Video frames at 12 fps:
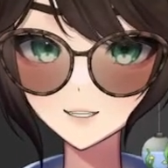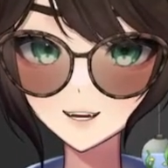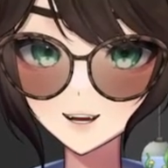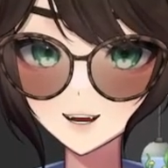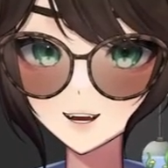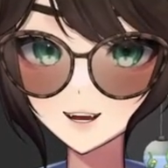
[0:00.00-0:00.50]

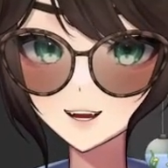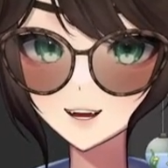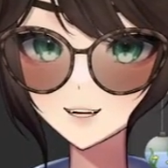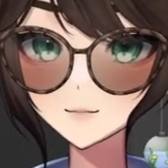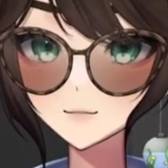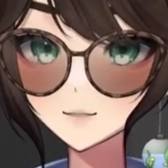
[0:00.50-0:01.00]
today and
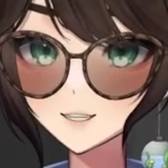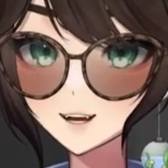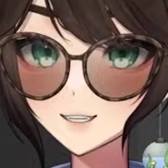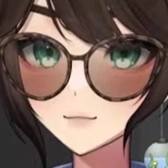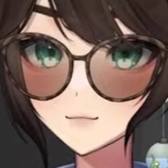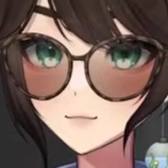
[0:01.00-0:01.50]
was down
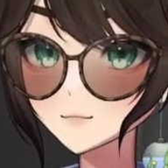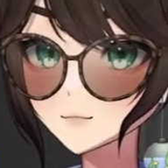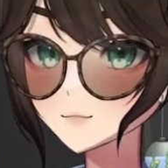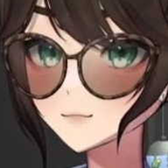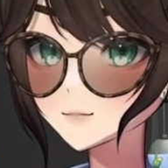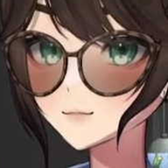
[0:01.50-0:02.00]
for a
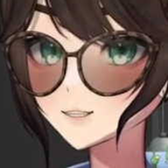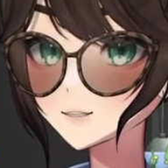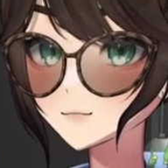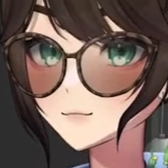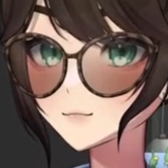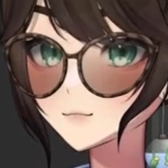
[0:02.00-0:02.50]
few
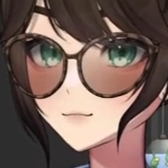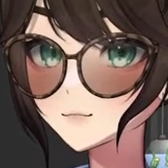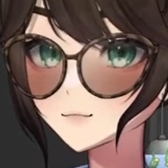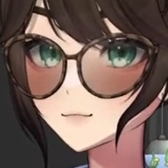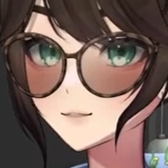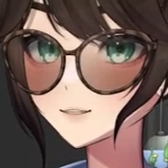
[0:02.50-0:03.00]
hours or
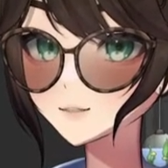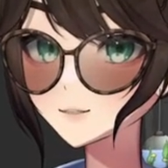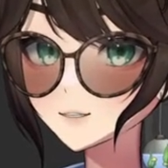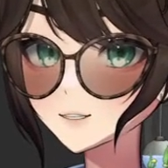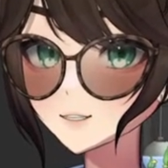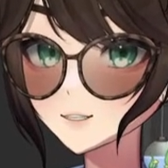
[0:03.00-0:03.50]
something or
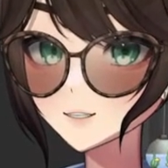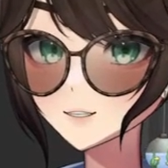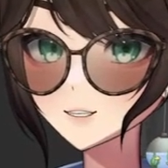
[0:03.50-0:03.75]
another.